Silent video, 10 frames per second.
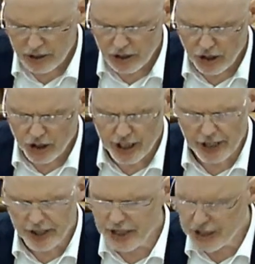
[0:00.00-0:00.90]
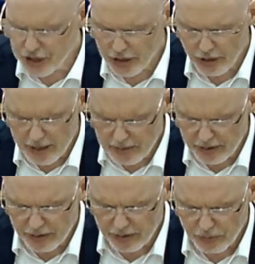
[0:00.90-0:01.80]
who had had a disagreement
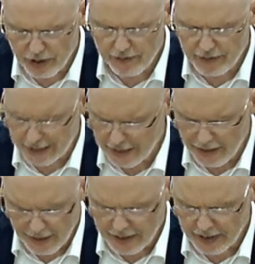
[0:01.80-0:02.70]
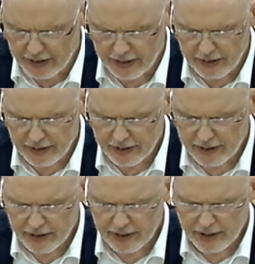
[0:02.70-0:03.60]
with the vicar,
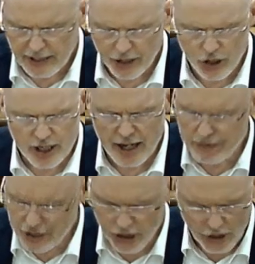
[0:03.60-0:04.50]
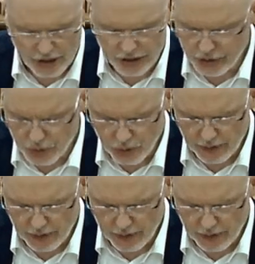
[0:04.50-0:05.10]
and who never darkened the door of the